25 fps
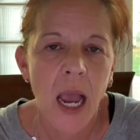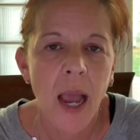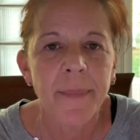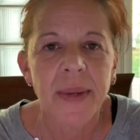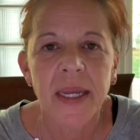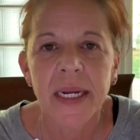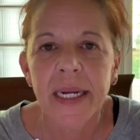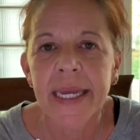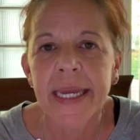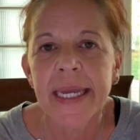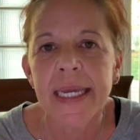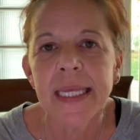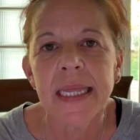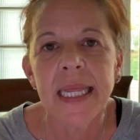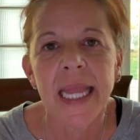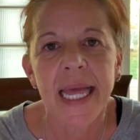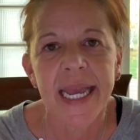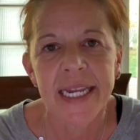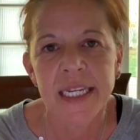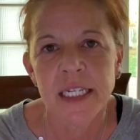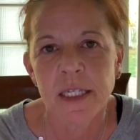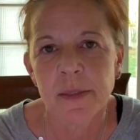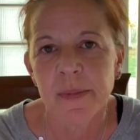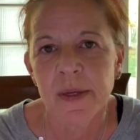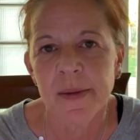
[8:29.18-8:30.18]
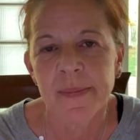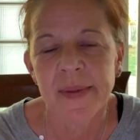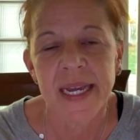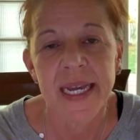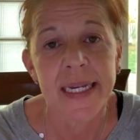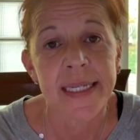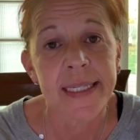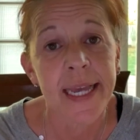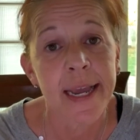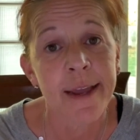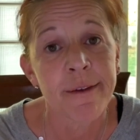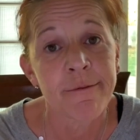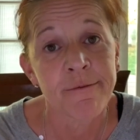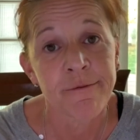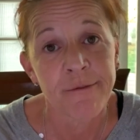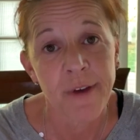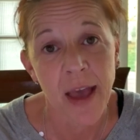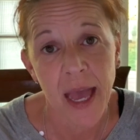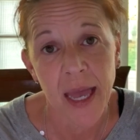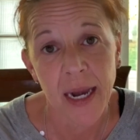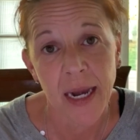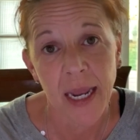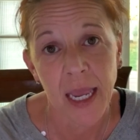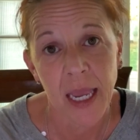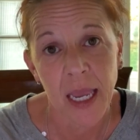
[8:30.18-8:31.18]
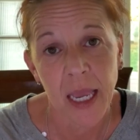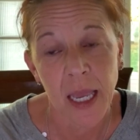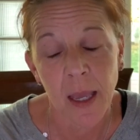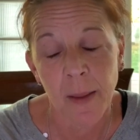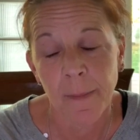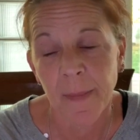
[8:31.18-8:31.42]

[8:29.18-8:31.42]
mean, he liked me because I fed him